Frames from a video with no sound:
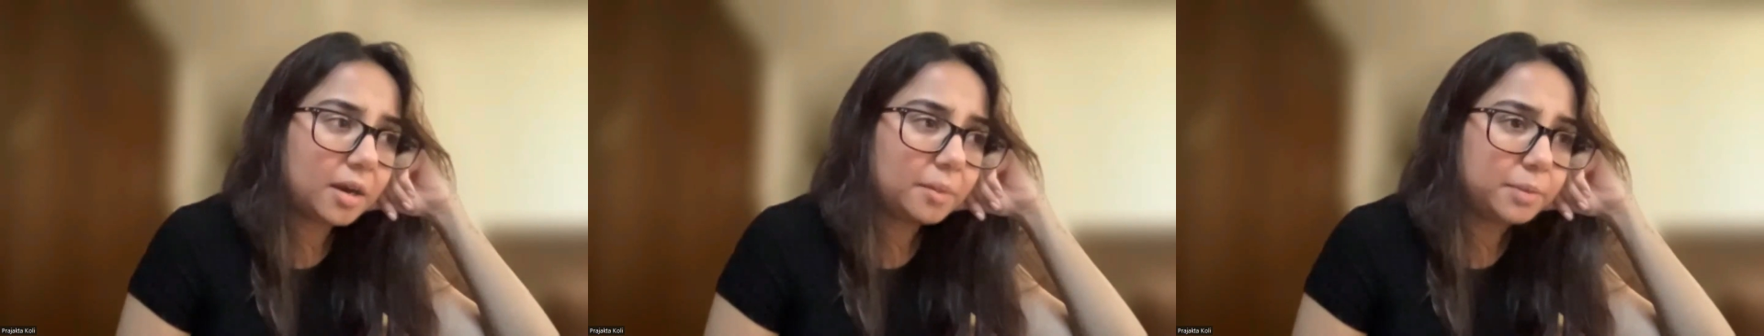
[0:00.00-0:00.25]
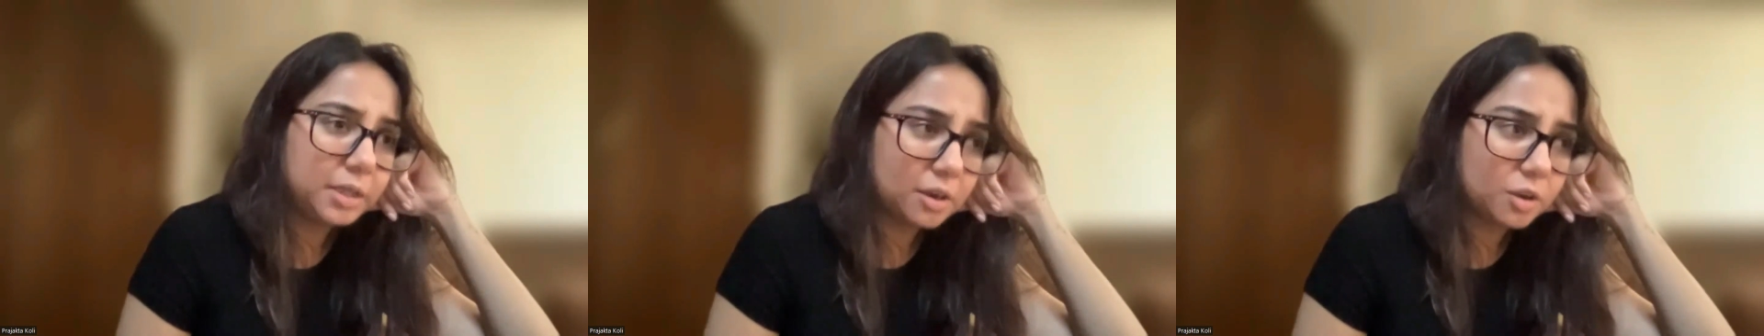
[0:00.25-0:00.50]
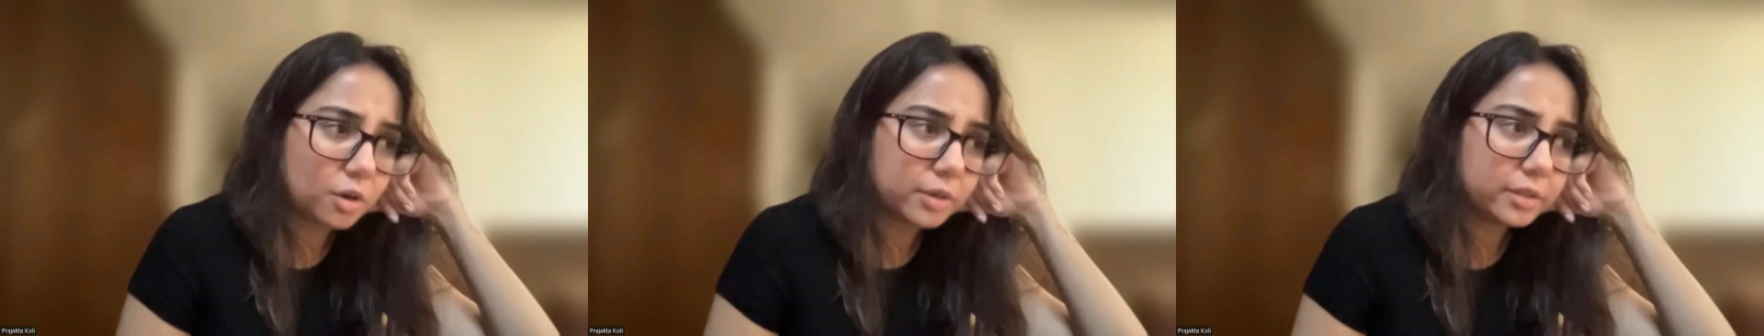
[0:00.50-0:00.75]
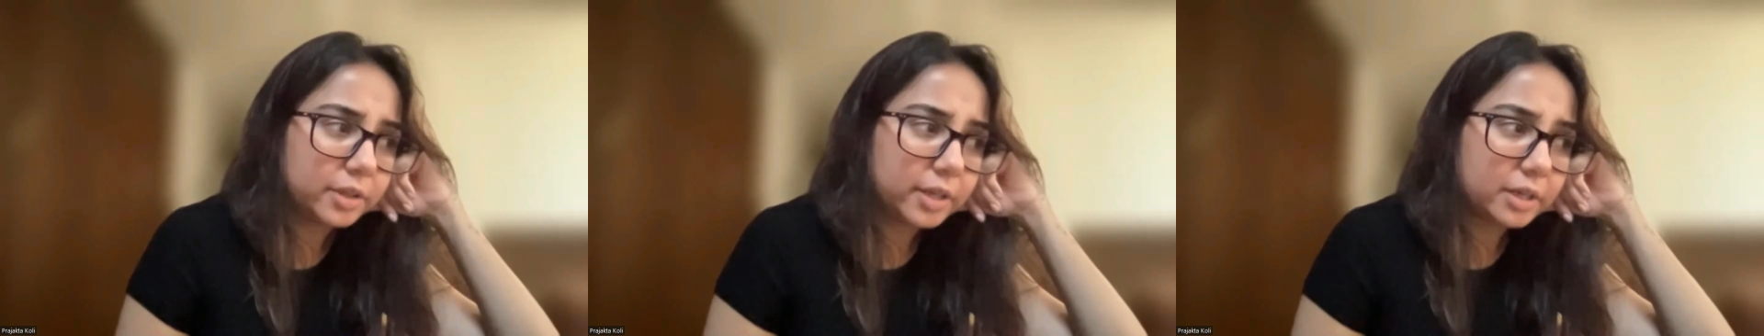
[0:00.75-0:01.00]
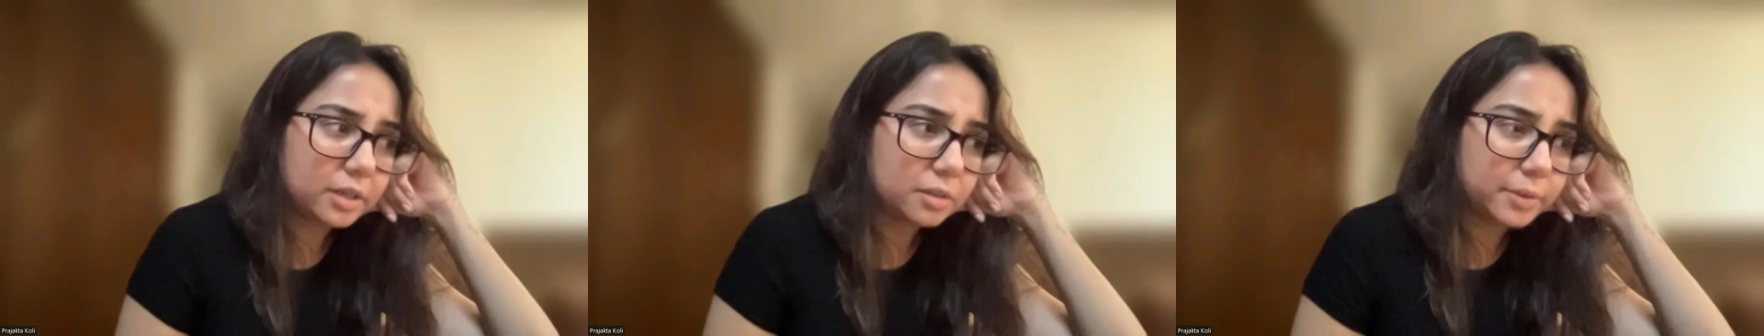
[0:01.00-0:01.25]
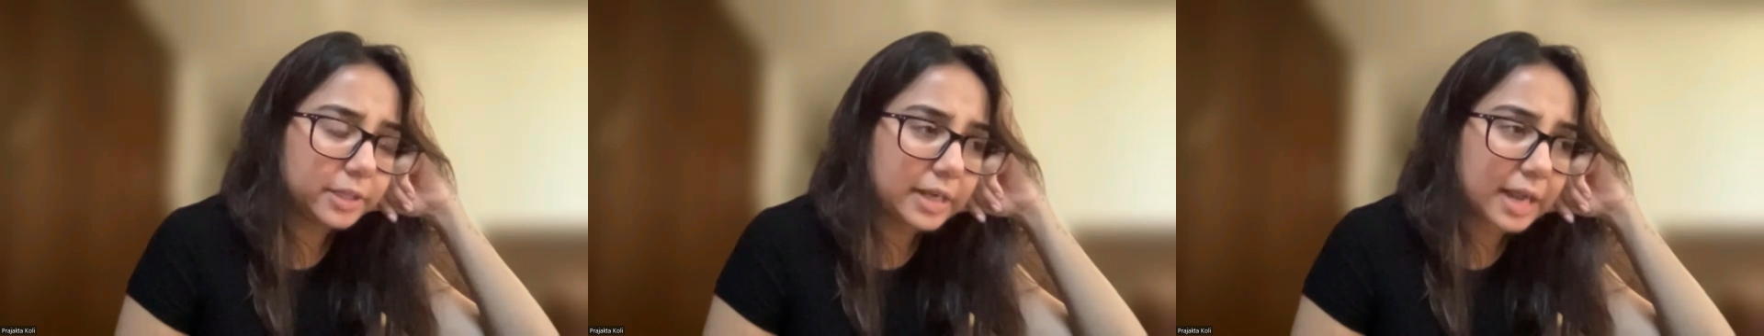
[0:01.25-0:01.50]
being a content creator,
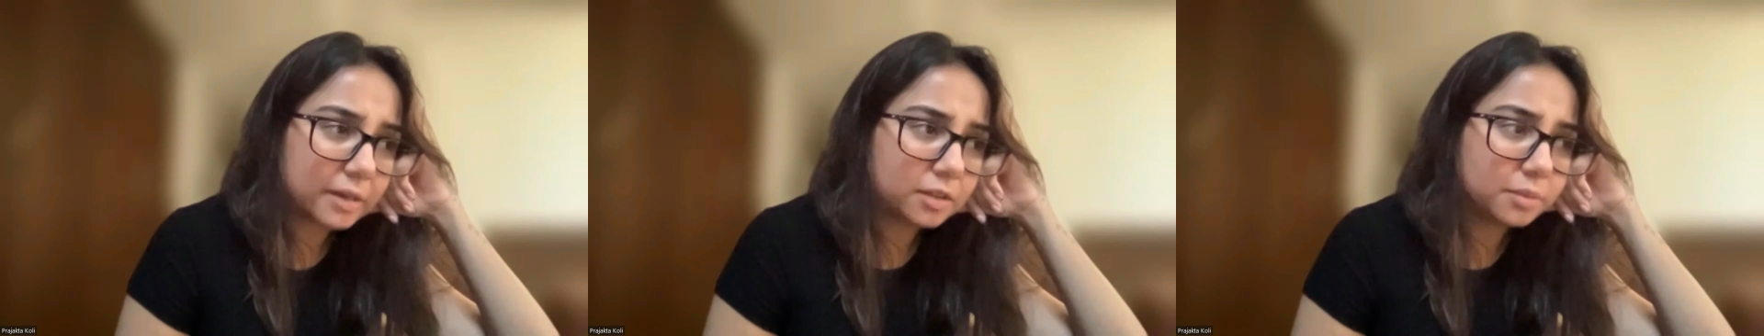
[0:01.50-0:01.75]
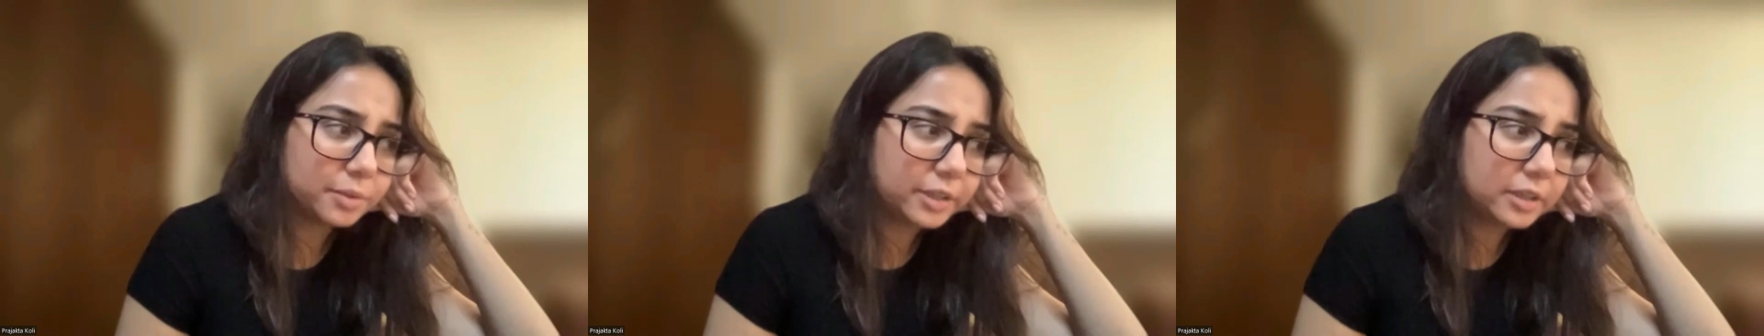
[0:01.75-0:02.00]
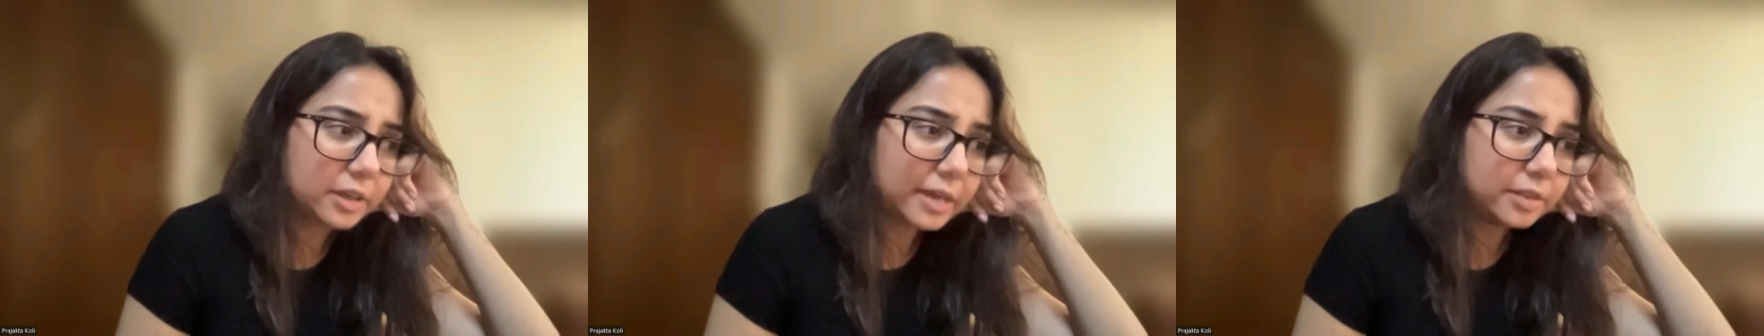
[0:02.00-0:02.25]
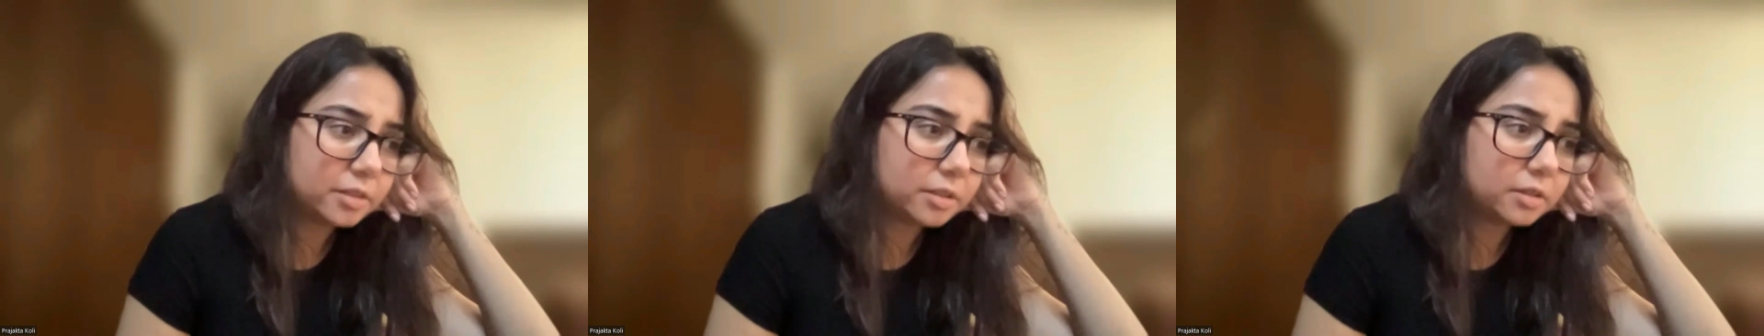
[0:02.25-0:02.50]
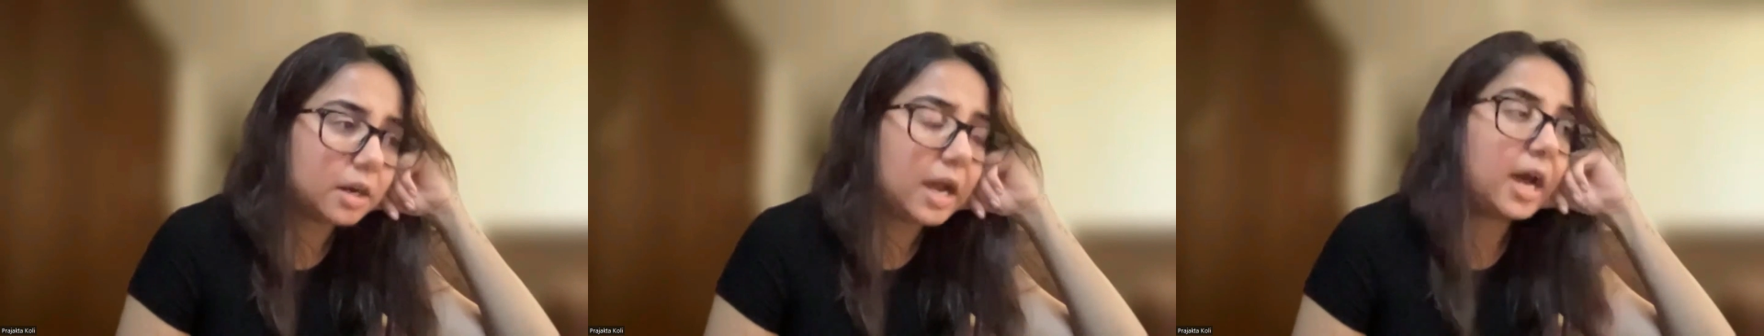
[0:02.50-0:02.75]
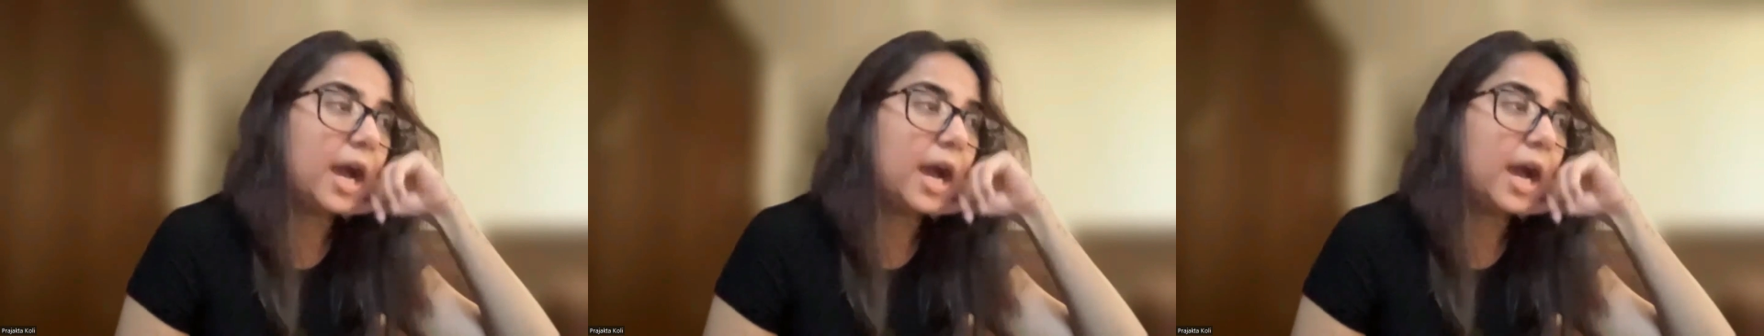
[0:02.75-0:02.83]
being an actor, being a writer,